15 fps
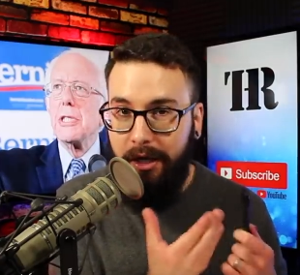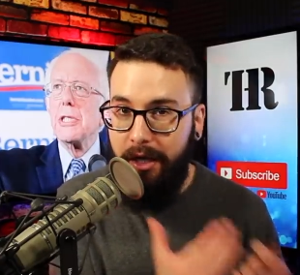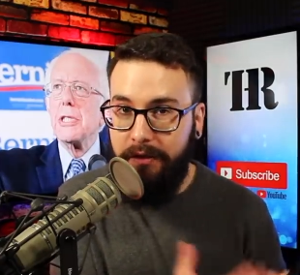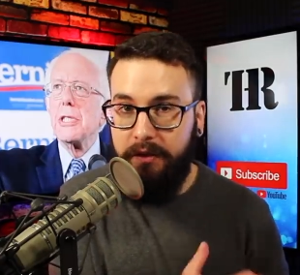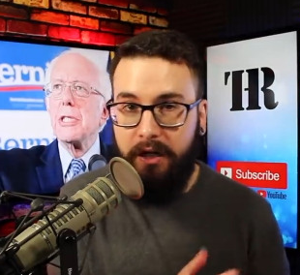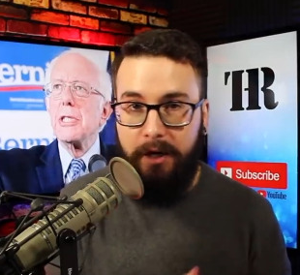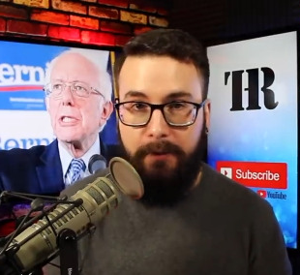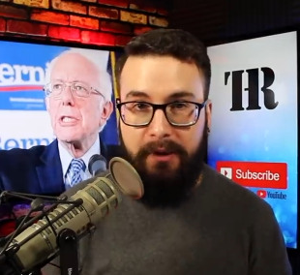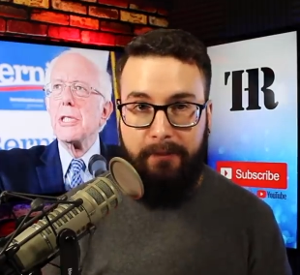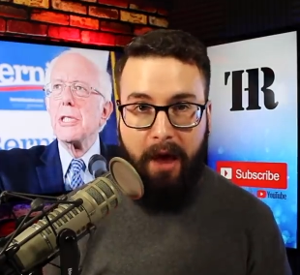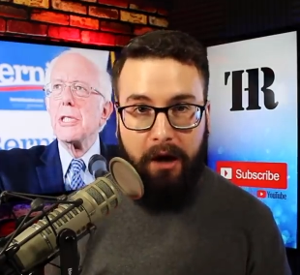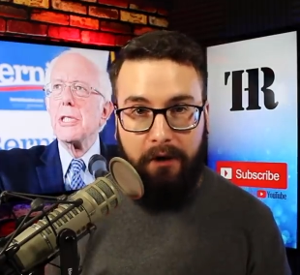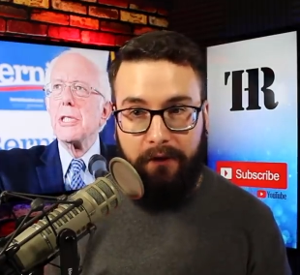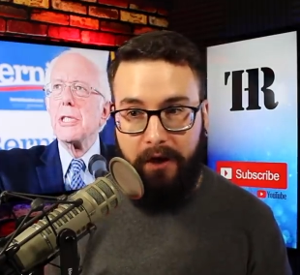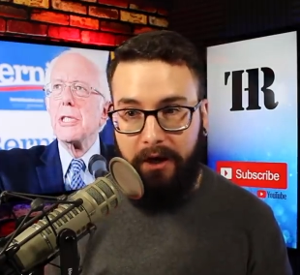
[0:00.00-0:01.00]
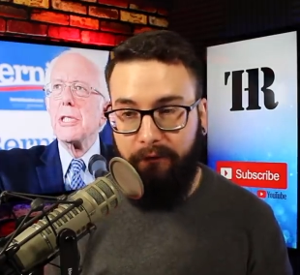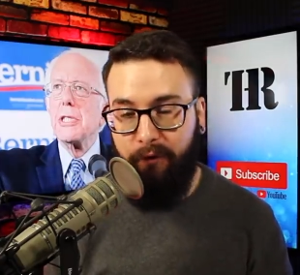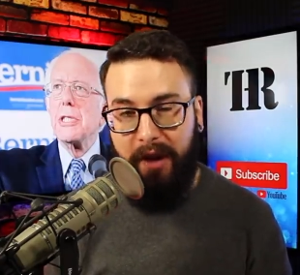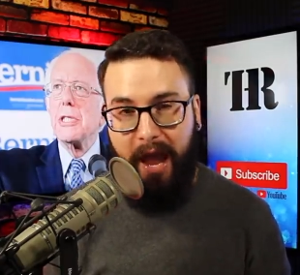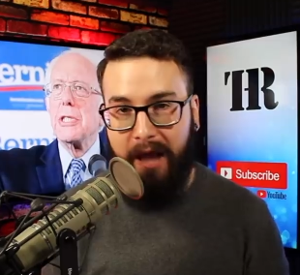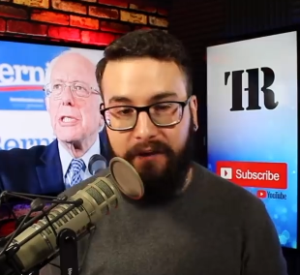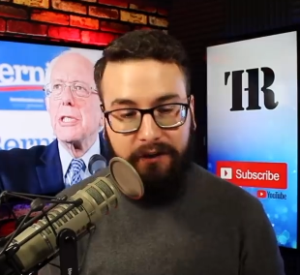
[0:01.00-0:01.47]
Speaker 1: it's going to be better than if
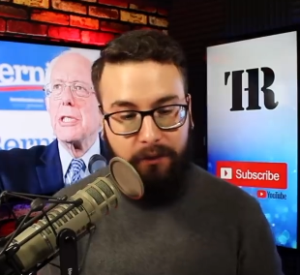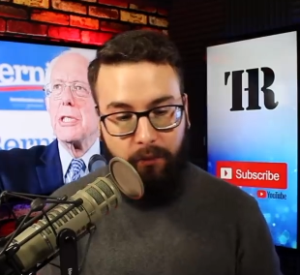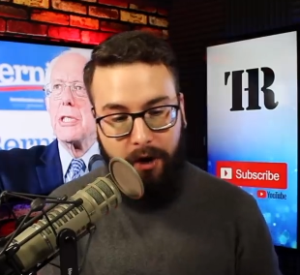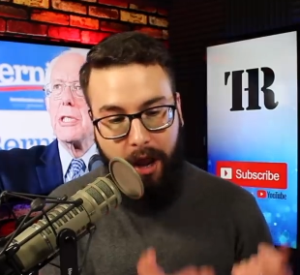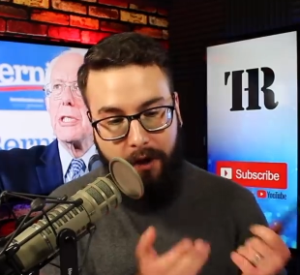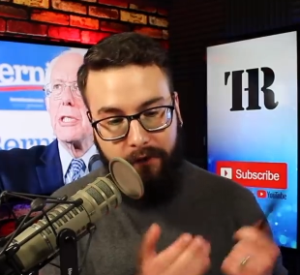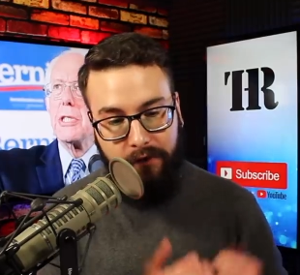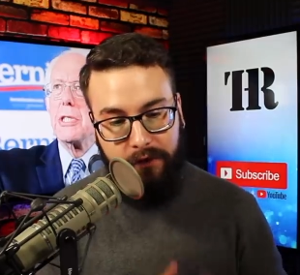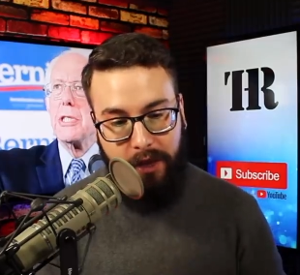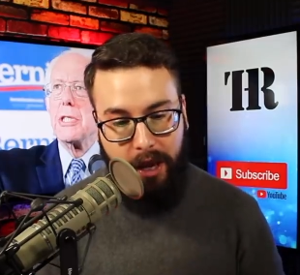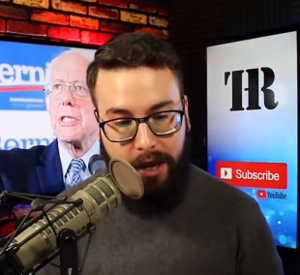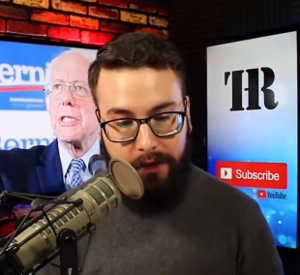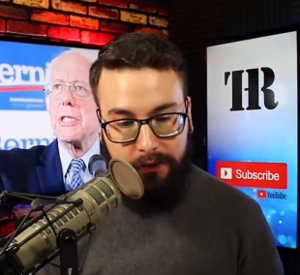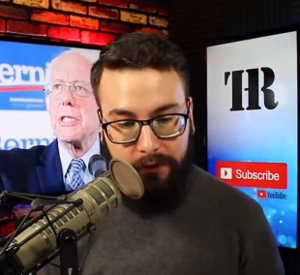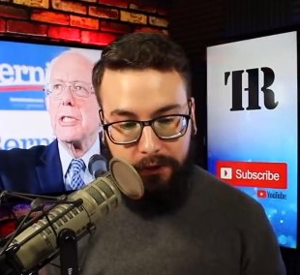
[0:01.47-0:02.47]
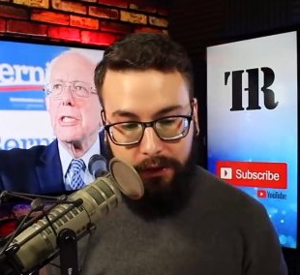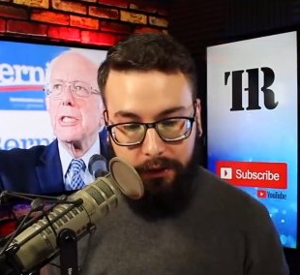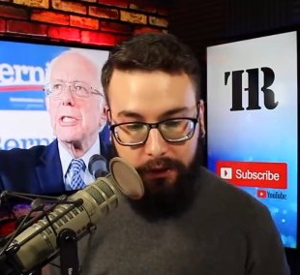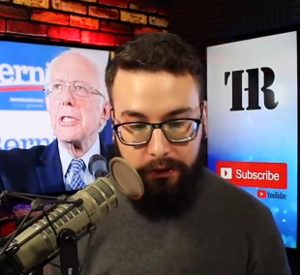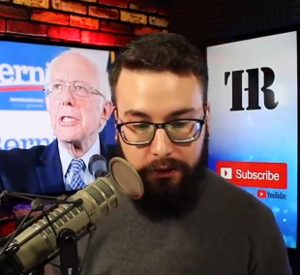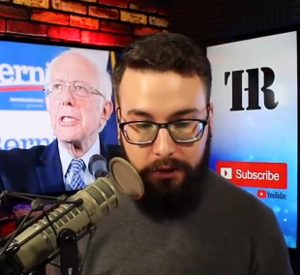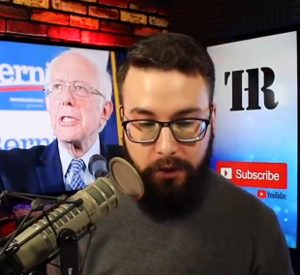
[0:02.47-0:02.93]
we had someone else as,
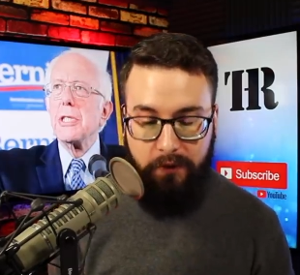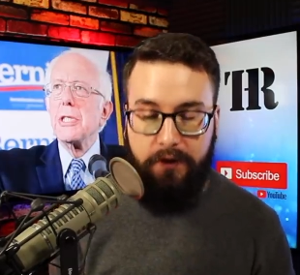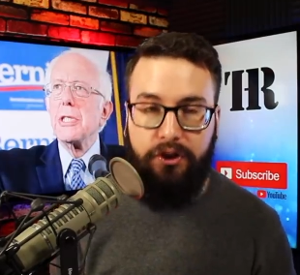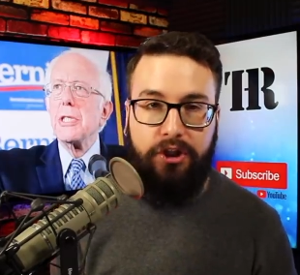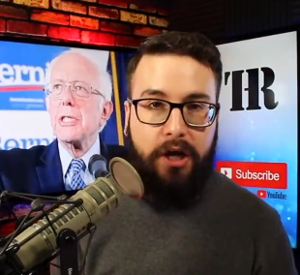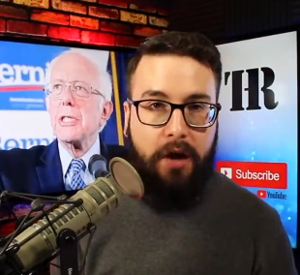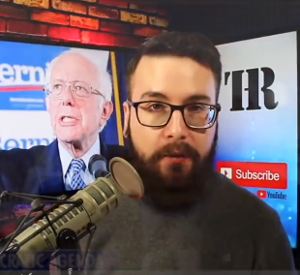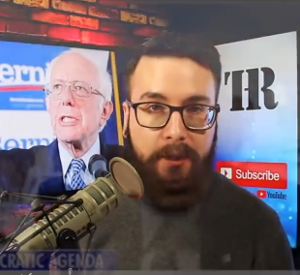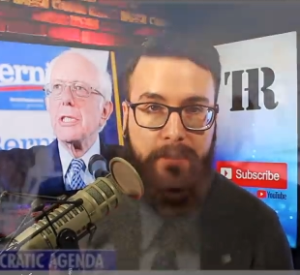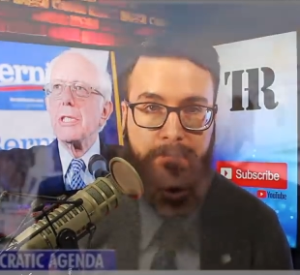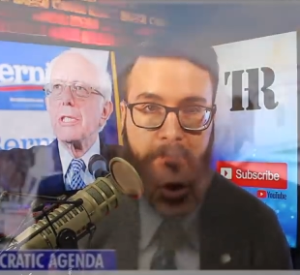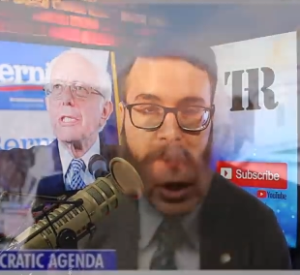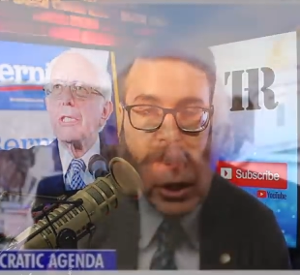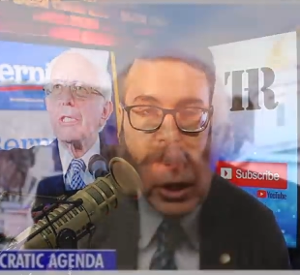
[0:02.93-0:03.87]
you know, the chairman